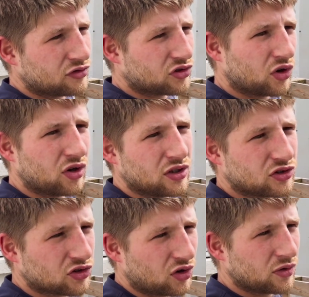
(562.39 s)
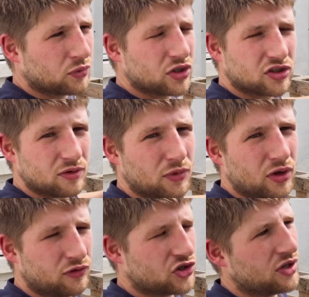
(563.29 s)
Storm wants to
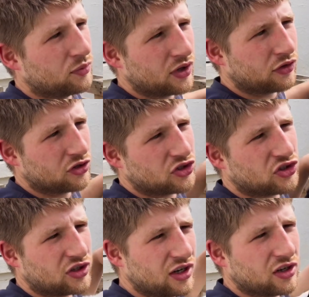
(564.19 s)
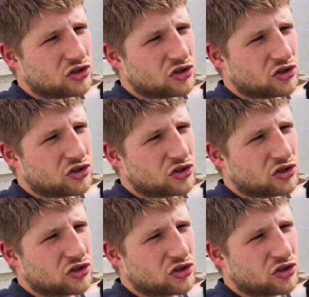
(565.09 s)
move sheep with her stare.